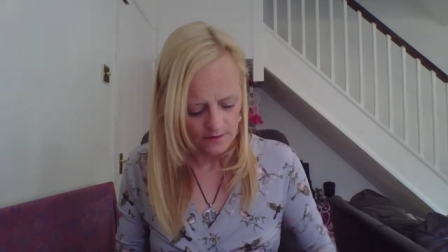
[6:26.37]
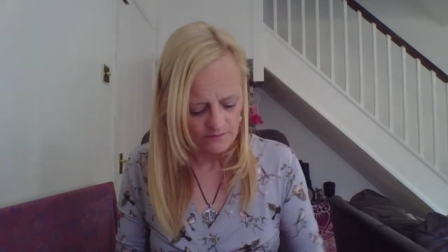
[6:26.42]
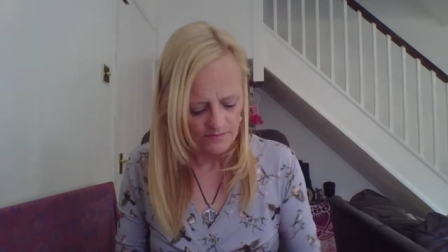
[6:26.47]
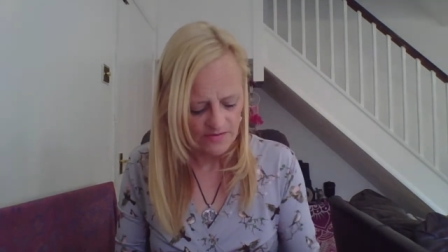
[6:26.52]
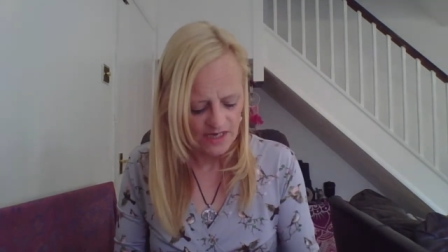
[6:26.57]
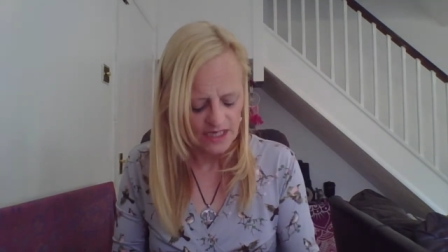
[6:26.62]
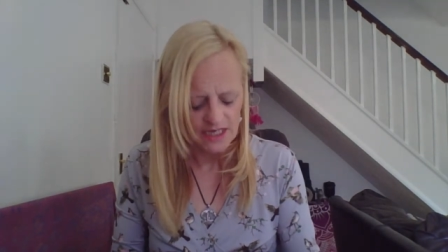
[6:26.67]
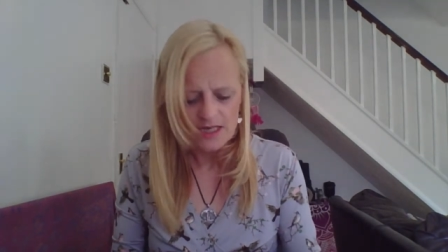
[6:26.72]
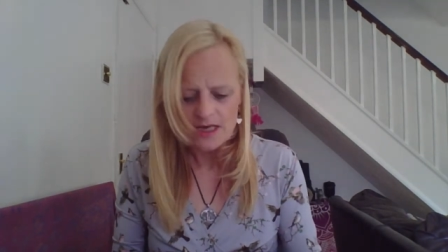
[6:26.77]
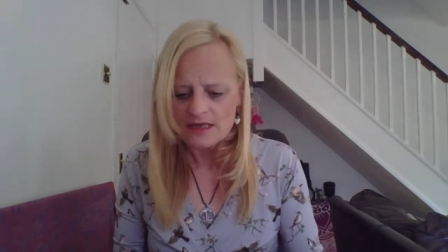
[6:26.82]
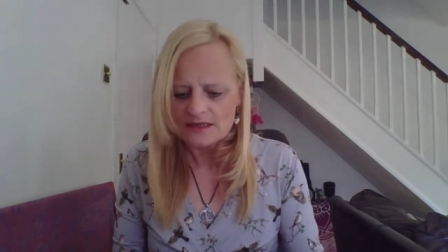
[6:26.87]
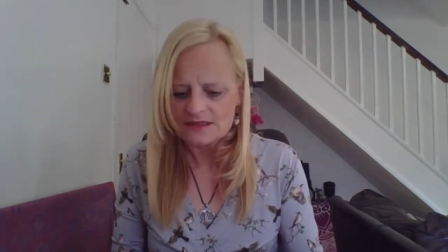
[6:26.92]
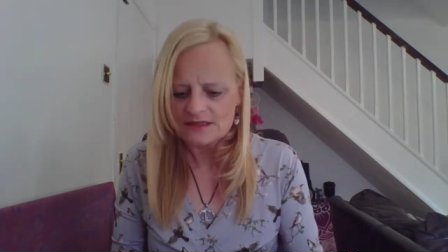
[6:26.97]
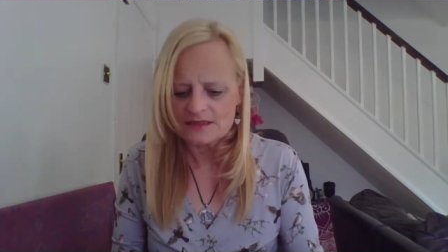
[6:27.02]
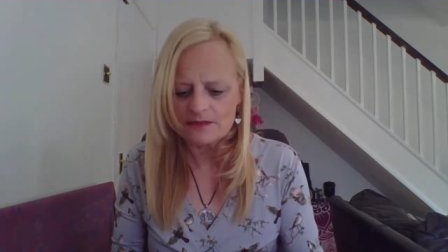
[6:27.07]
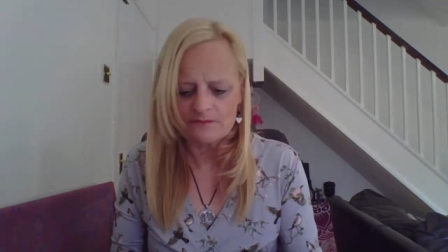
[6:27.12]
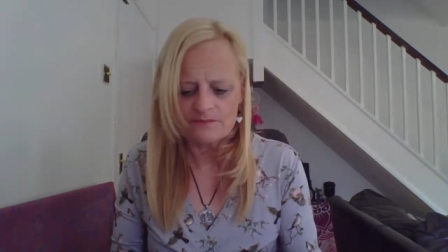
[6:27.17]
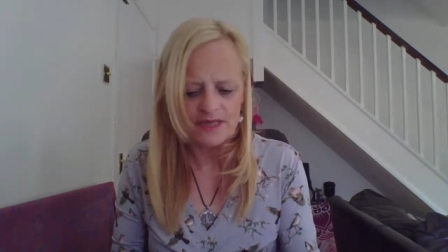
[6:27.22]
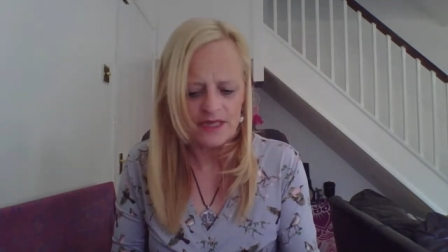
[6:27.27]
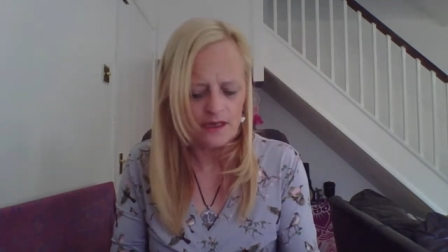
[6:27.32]
Money.
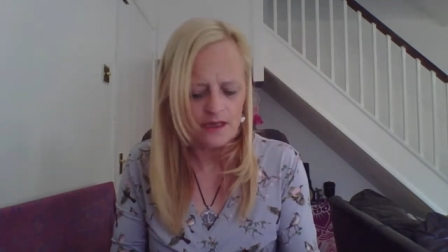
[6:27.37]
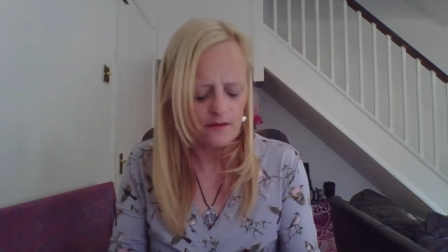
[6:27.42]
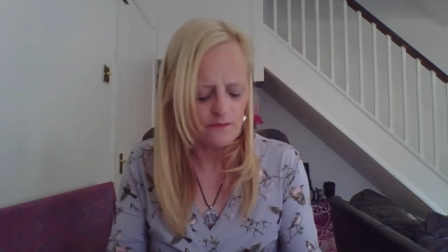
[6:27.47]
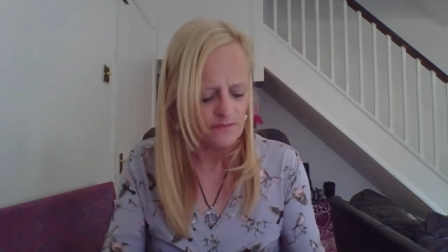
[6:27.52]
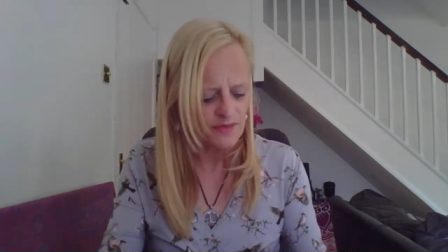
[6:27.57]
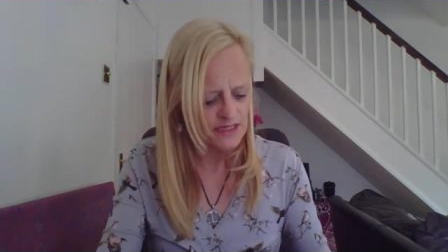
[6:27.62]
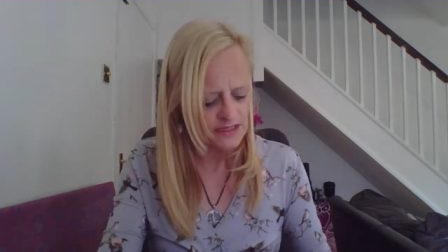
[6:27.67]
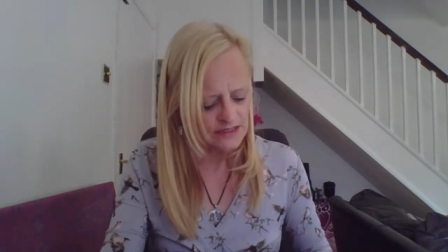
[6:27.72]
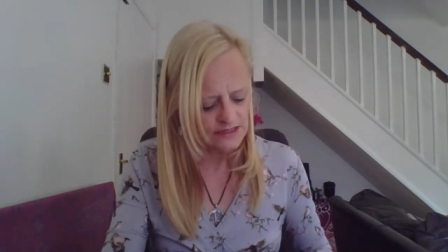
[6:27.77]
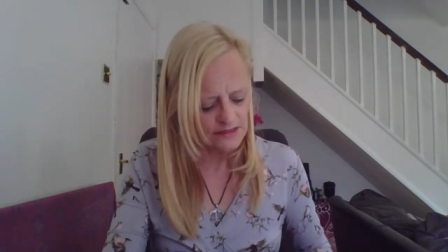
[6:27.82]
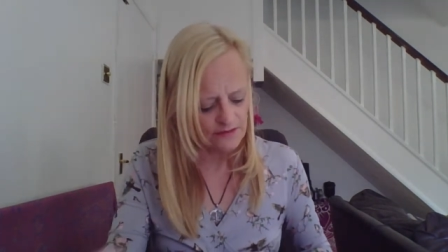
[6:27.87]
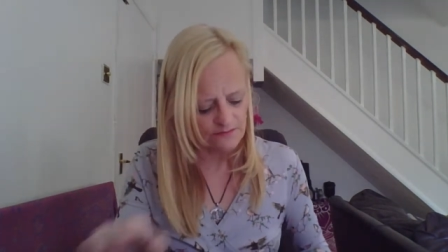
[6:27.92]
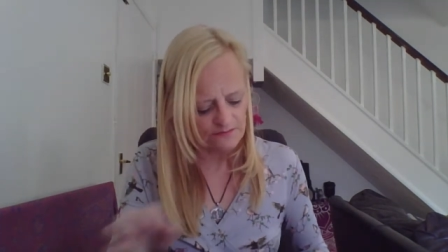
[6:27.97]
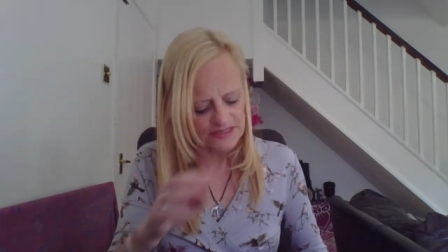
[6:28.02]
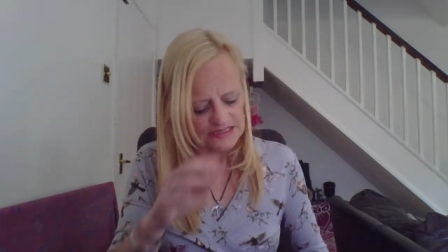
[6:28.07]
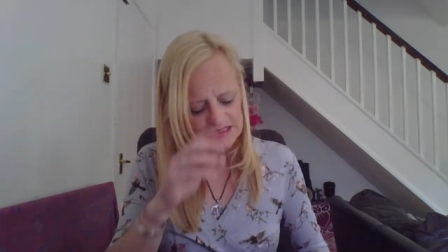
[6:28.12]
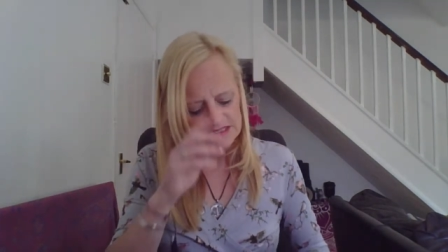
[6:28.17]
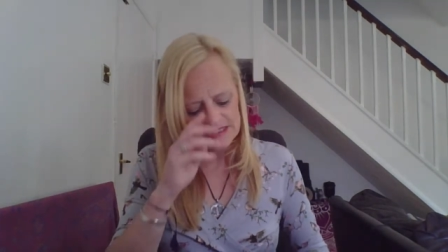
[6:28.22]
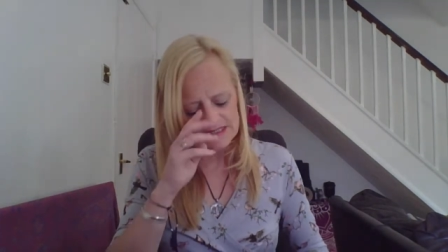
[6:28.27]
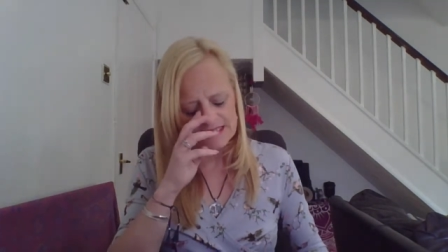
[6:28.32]
Some big company, some
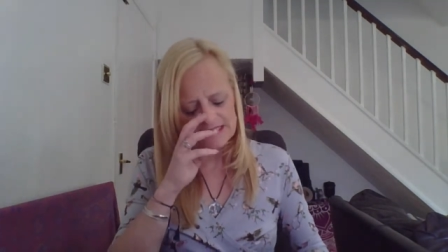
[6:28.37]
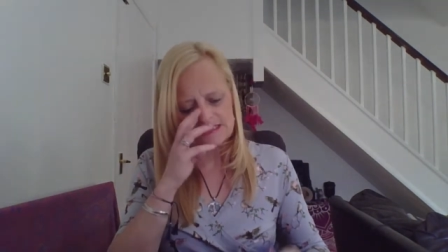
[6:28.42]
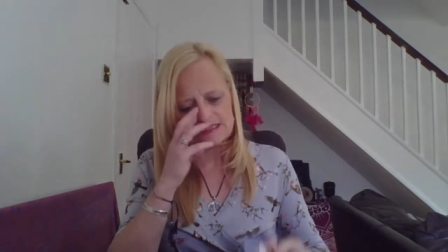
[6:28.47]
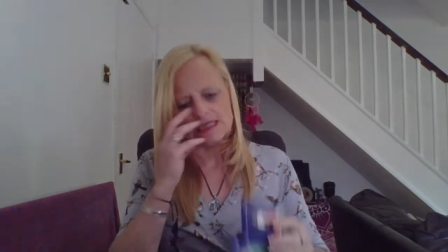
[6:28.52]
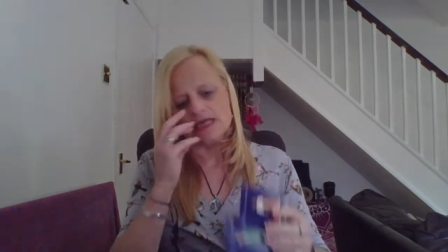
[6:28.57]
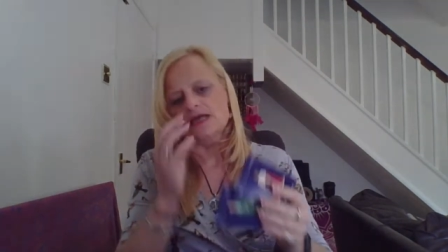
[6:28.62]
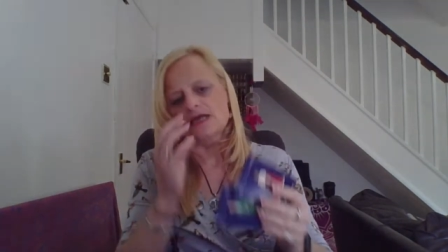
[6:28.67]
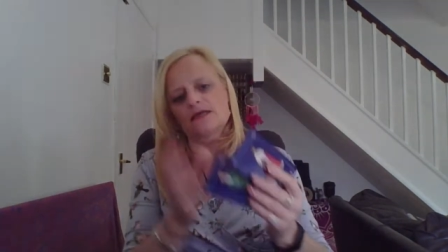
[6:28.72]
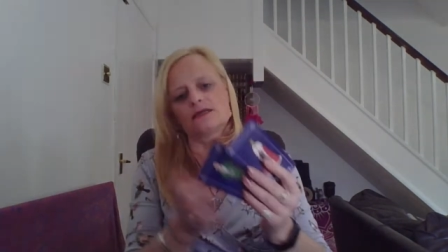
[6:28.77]
business,